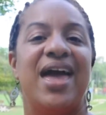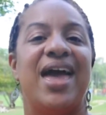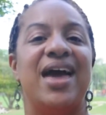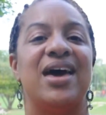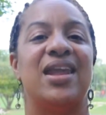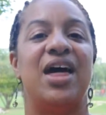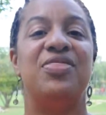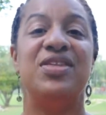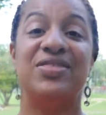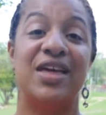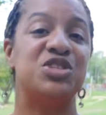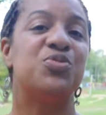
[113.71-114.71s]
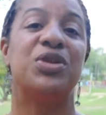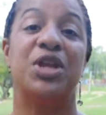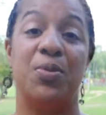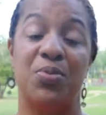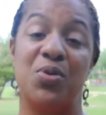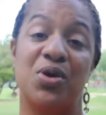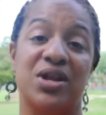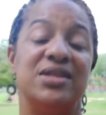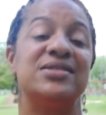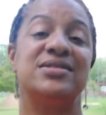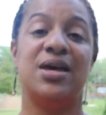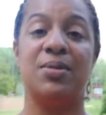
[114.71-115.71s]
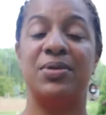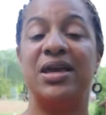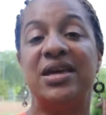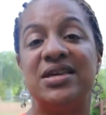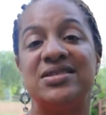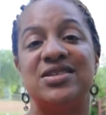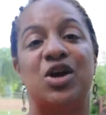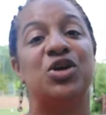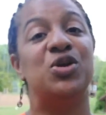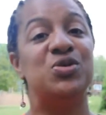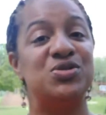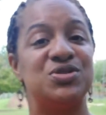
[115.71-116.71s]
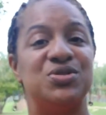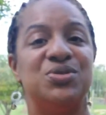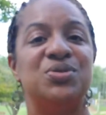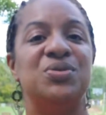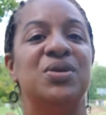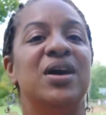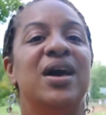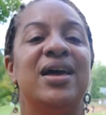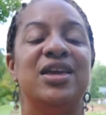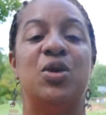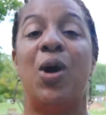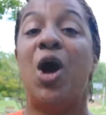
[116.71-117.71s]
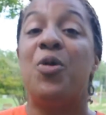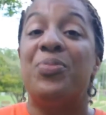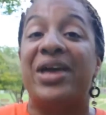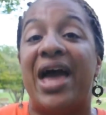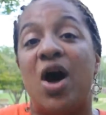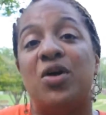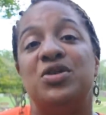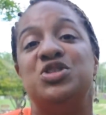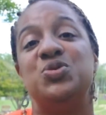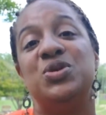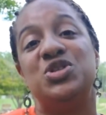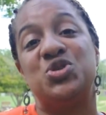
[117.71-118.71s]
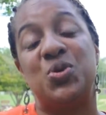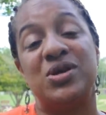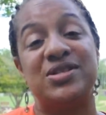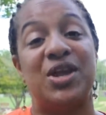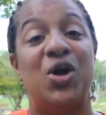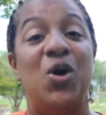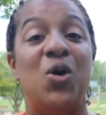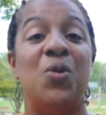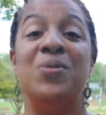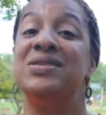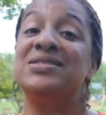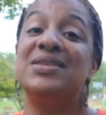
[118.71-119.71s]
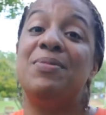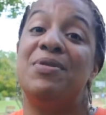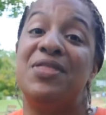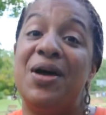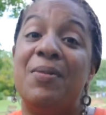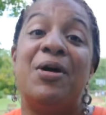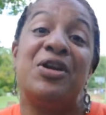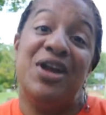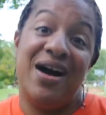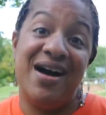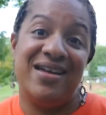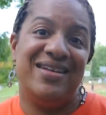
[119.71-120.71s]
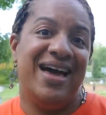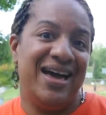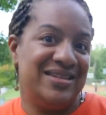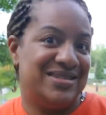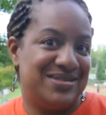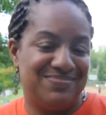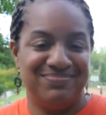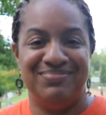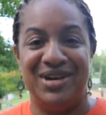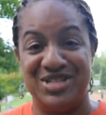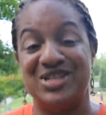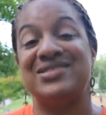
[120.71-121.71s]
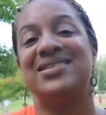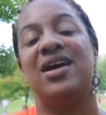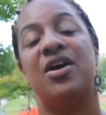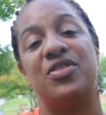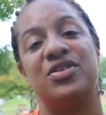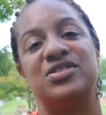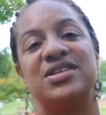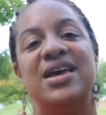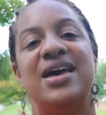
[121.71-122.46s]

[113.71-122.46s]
And I think that's really important. Some kids are used to, helping out and doing chores at home, and some of them are not as much as the others.